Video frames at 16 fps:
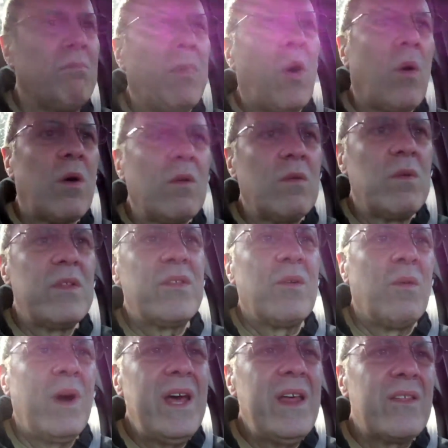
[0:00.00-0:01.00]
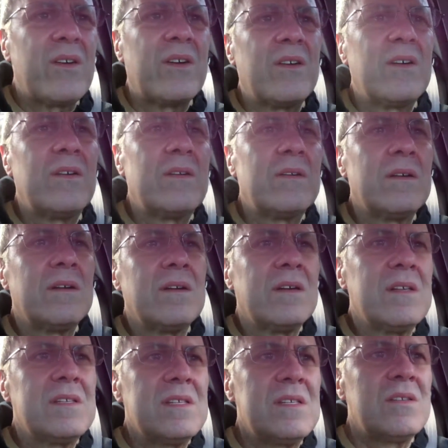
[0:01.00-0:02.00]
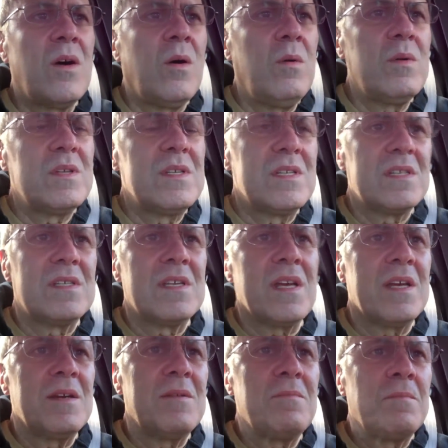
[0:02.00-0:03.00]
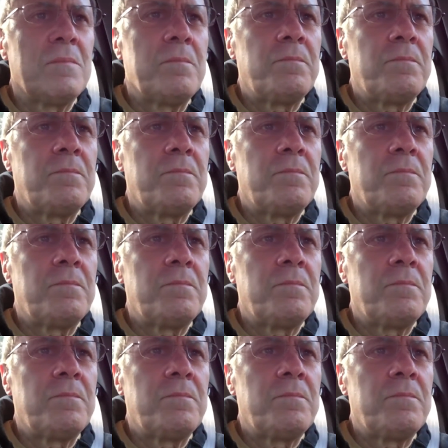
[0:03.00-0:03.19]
bored with the weather, because it's always the same.